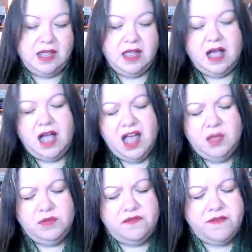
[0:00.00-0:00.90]
I
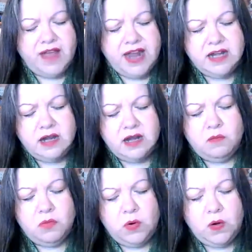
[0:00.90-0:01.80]
will fight no
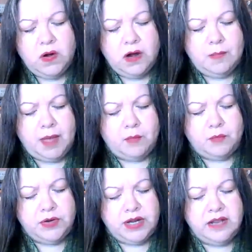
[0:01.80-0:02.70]
more about
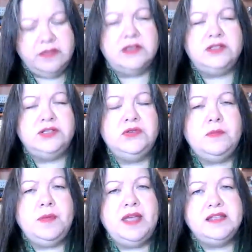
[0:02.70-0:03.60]
putting the
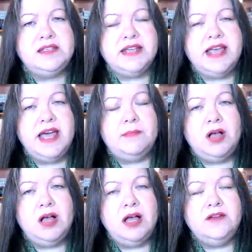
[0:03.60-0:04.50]
toothpaste cap
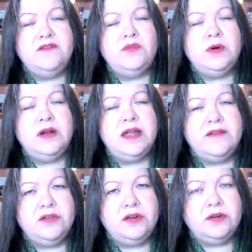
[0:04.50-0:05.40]
on
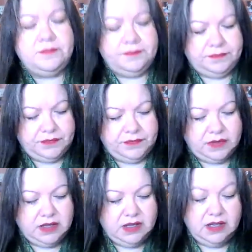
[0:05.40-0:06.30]
forever.
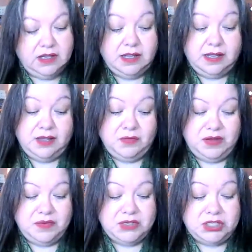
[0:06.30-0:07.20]
We
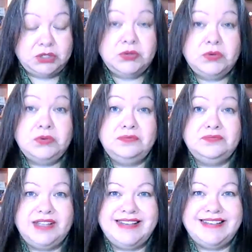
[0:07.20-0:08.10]
were two
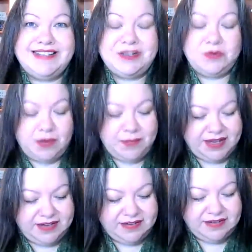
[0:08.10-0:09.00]
Indian
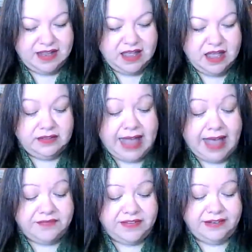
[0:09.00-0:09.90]
women
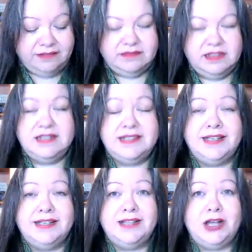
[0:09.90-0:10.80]
laughing
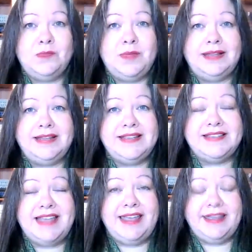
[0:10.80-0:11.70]
until our bellies
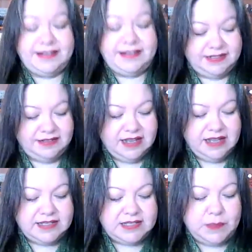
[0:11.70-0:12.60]
ached,
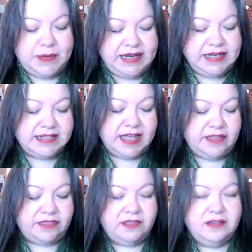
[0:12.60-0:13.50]
spitting
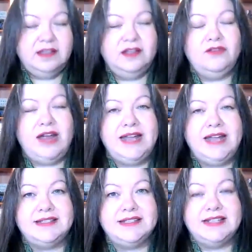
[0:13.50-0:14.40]
death
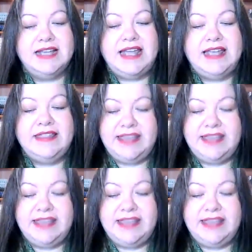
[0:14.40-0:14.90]
right in the